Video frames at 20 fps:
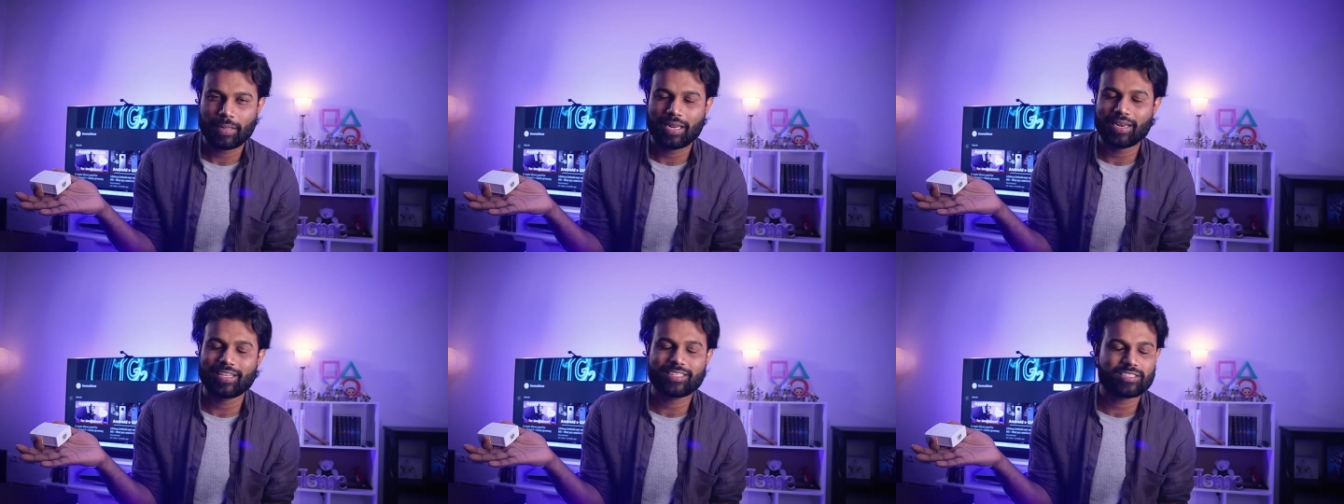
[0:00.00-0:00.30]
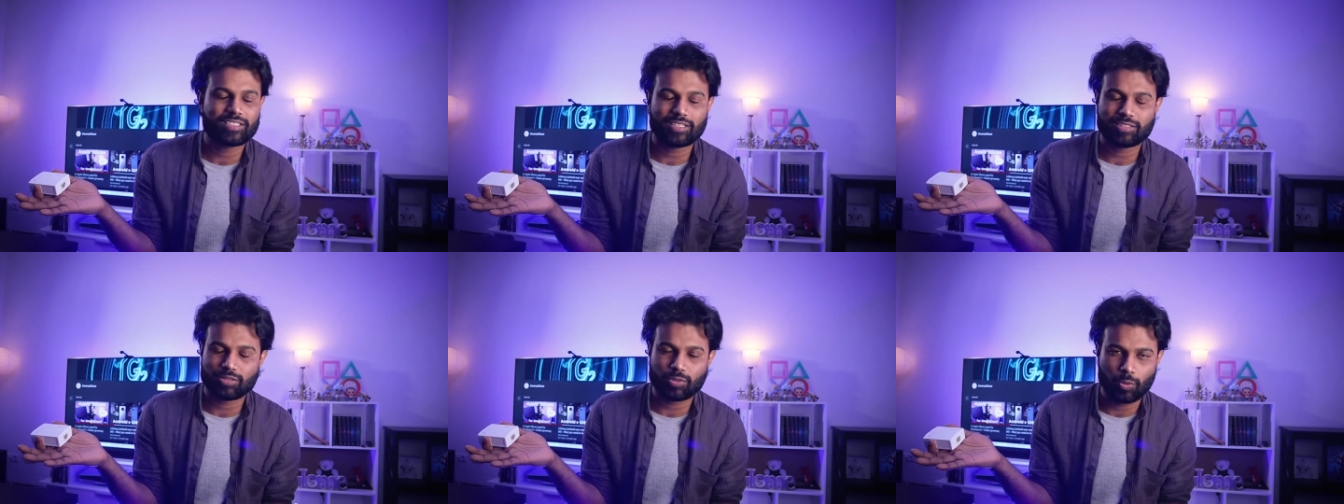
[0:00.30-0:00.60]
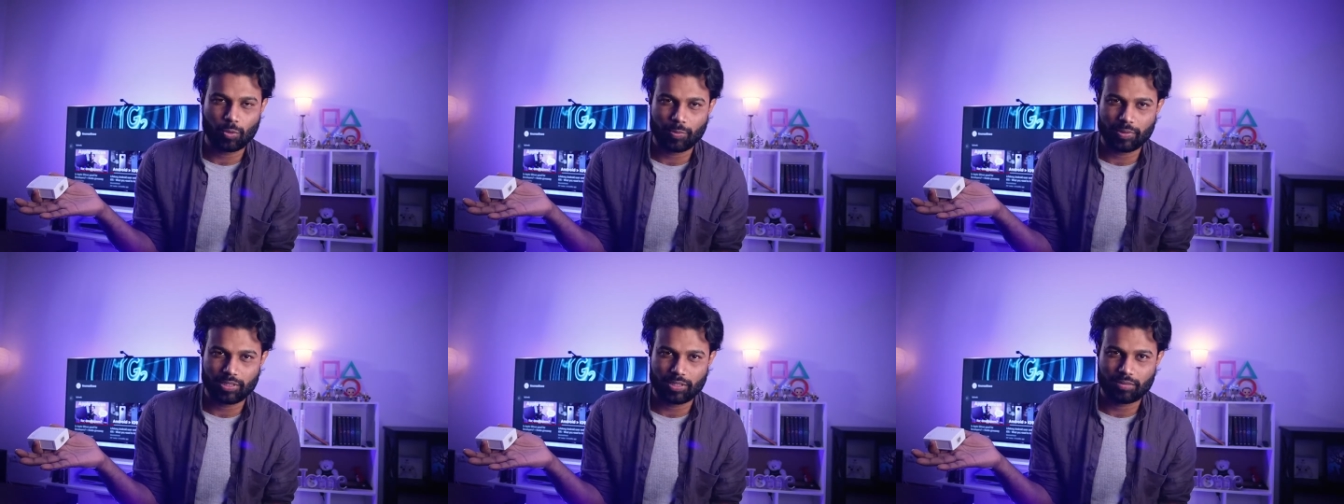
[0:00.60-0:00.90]
And let's just
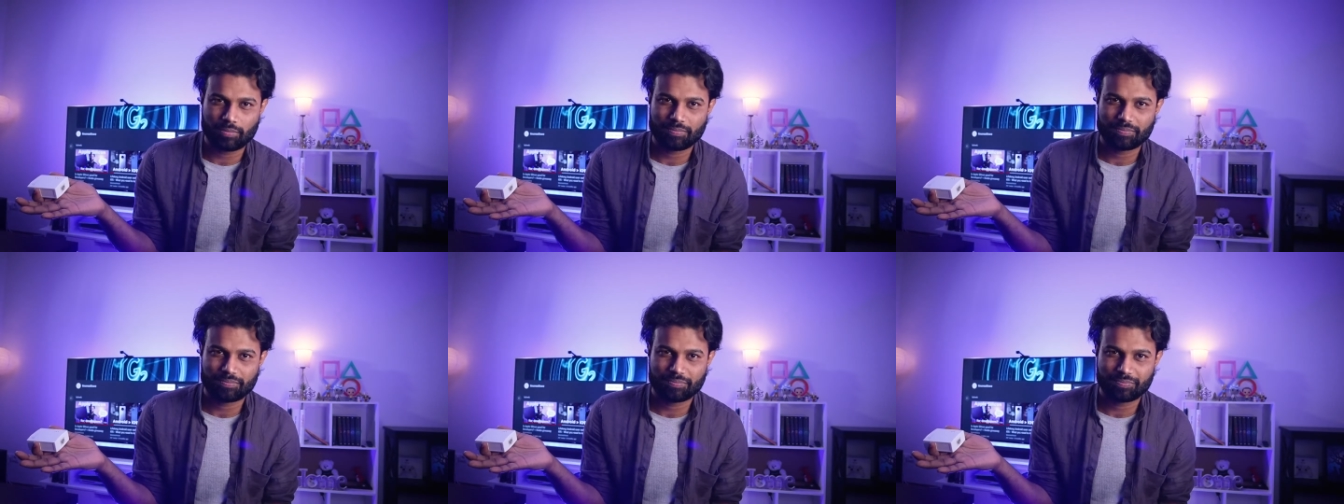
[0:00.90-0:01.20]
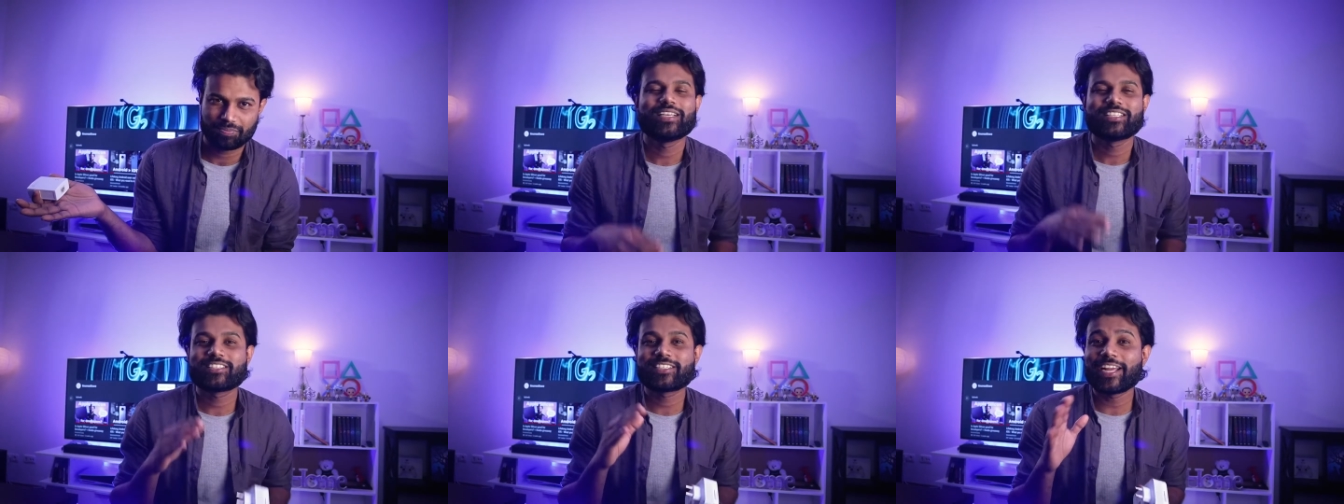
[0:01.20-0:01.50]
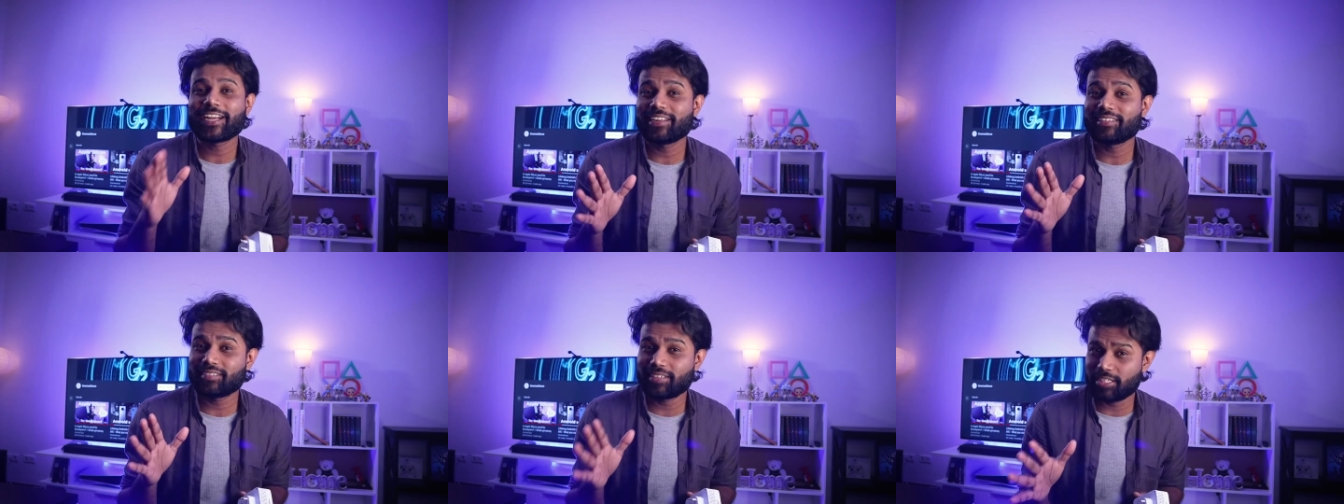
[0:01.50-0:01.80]
go with it.
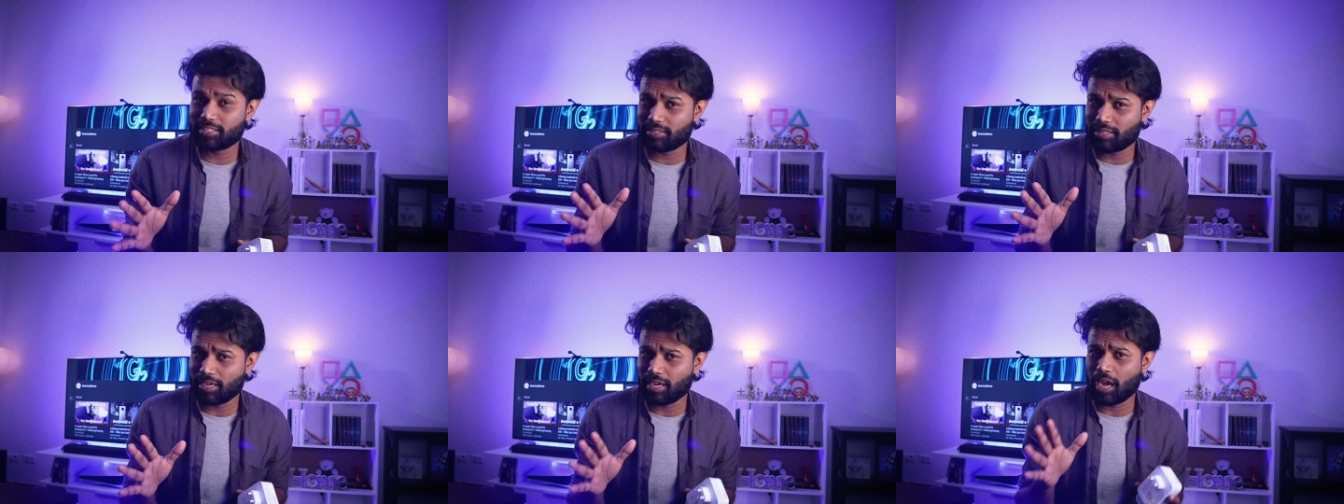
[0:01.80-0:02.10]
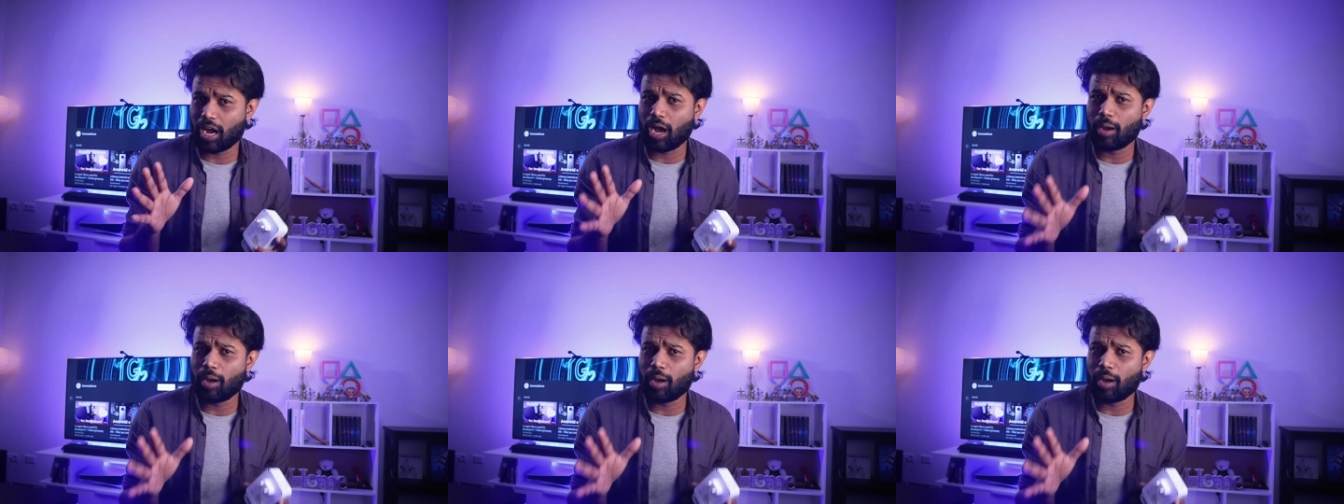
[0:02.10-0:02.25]
Setting this thing